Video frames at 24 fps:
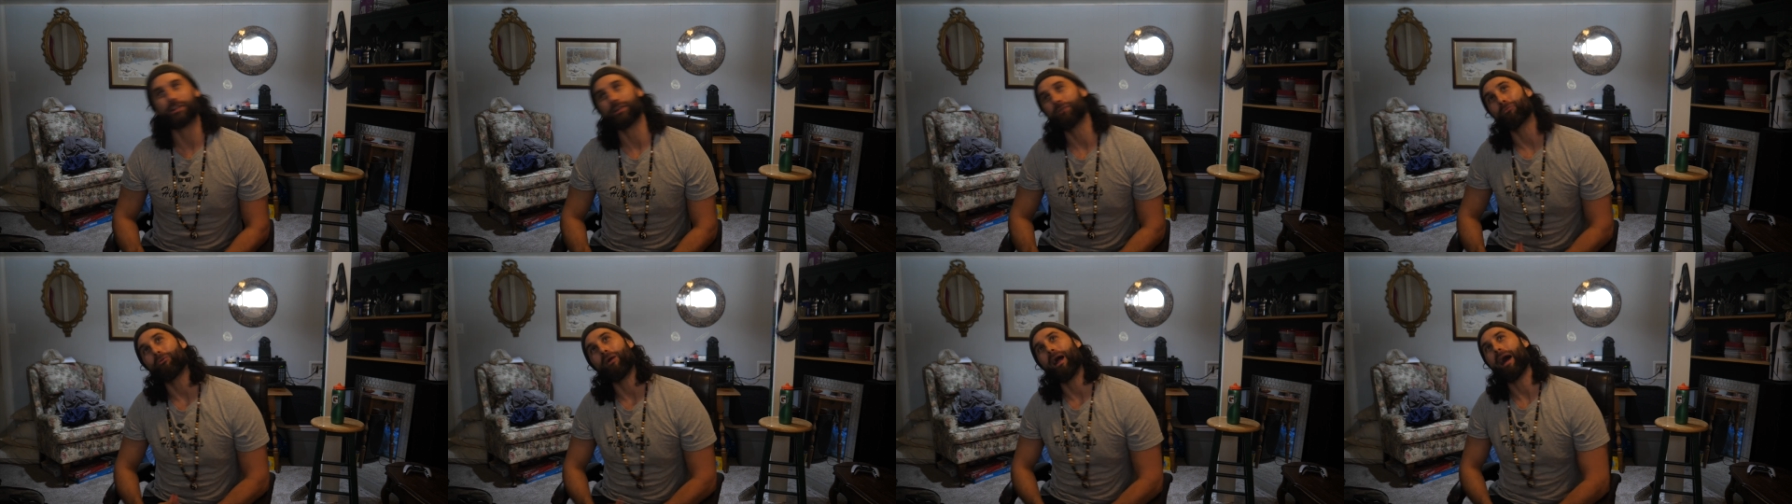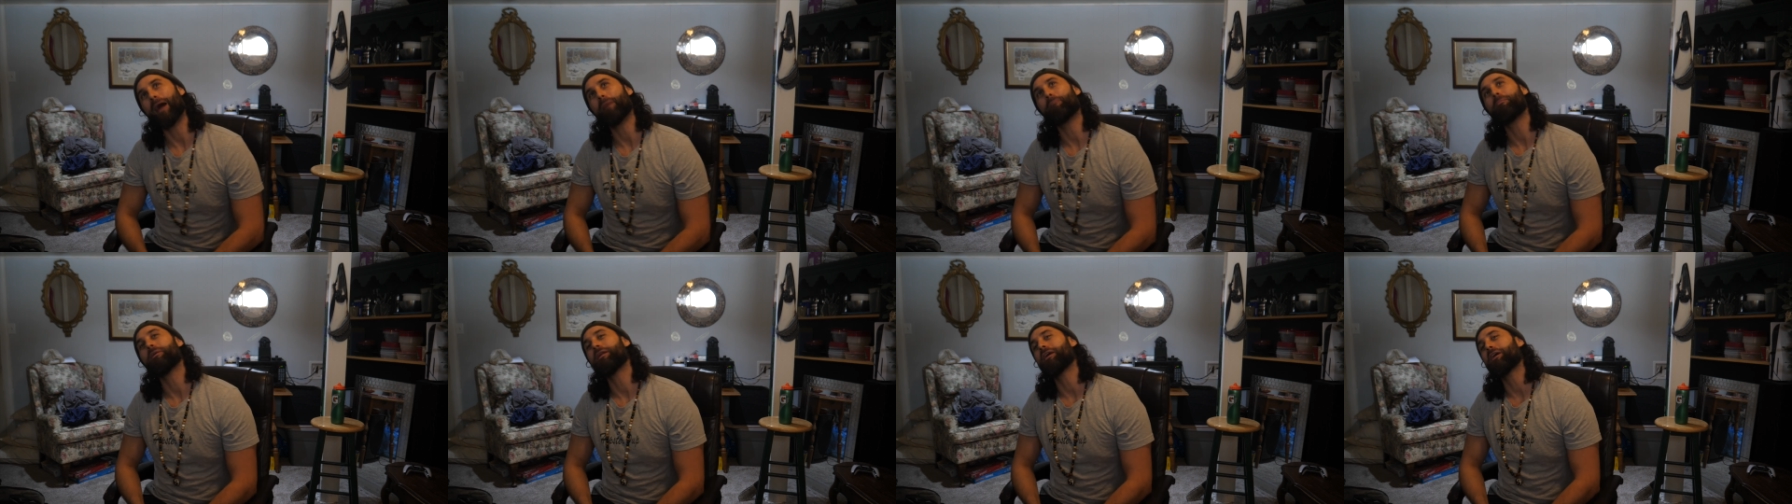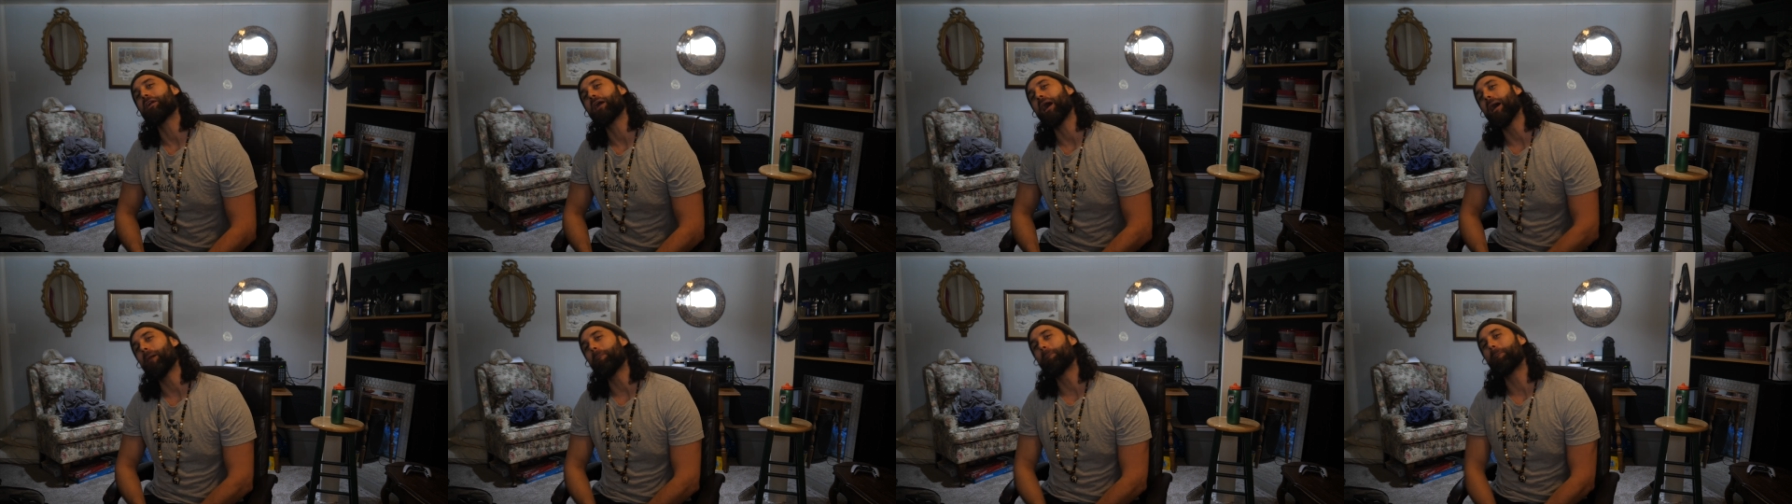to wrapping
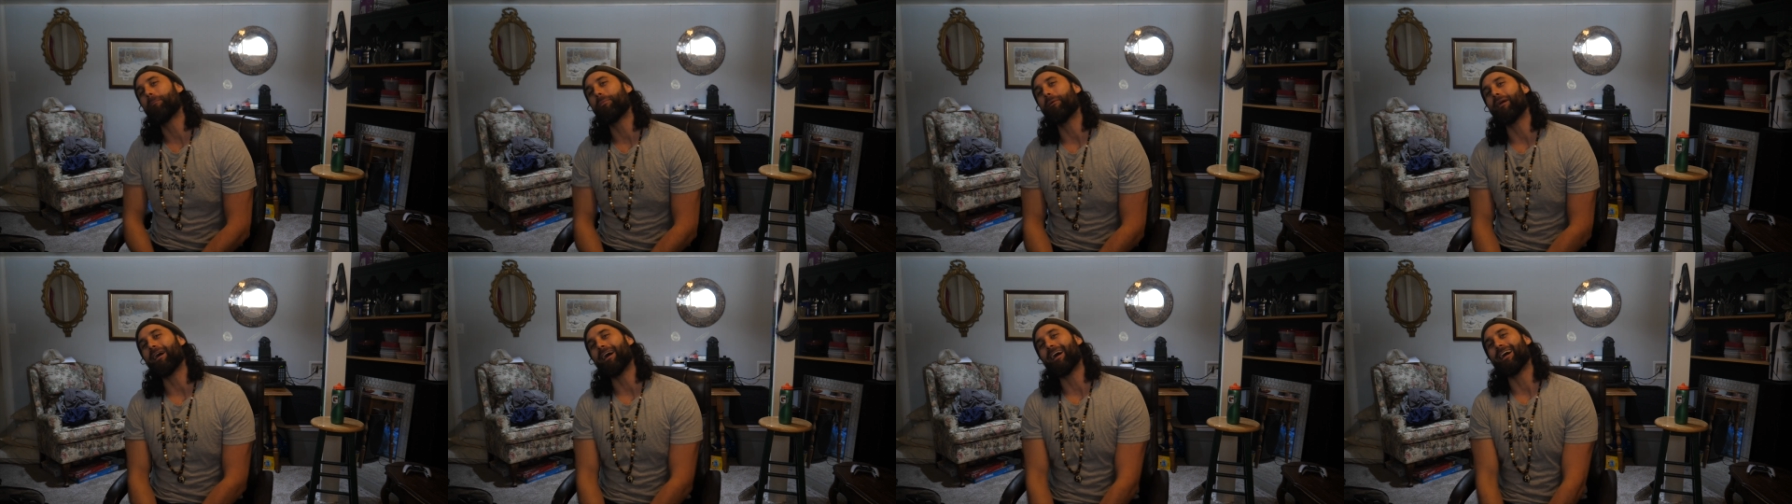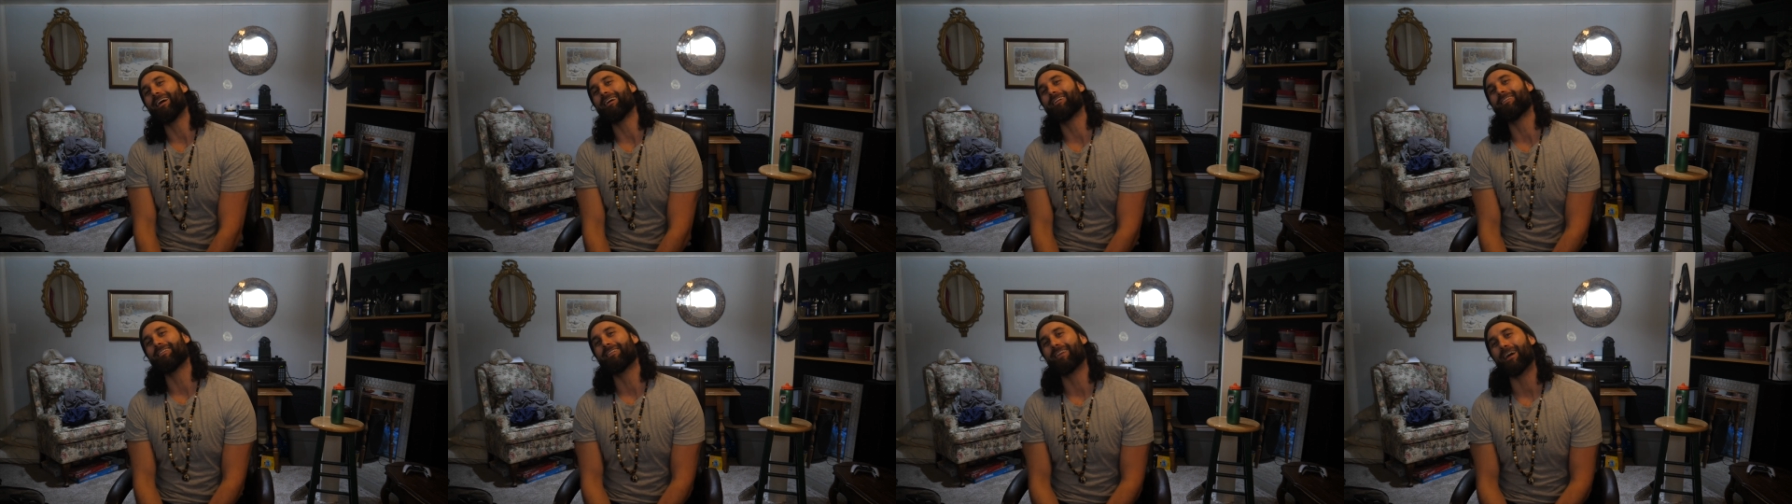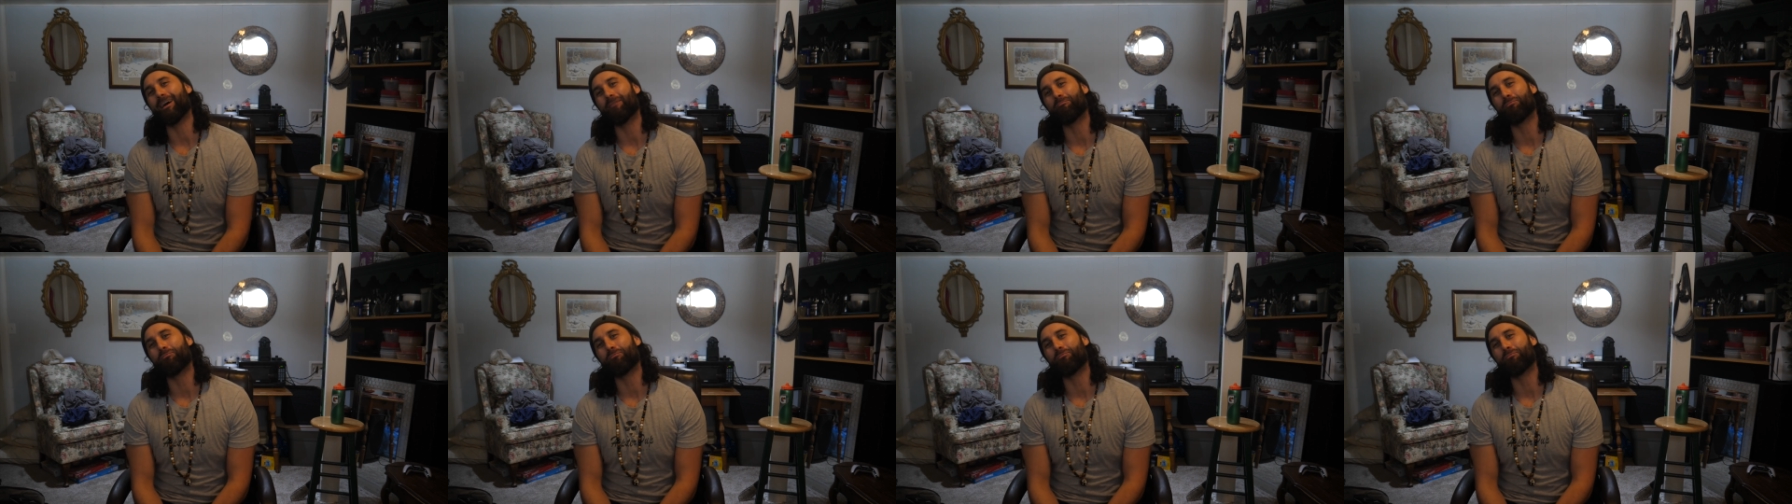it up and uh,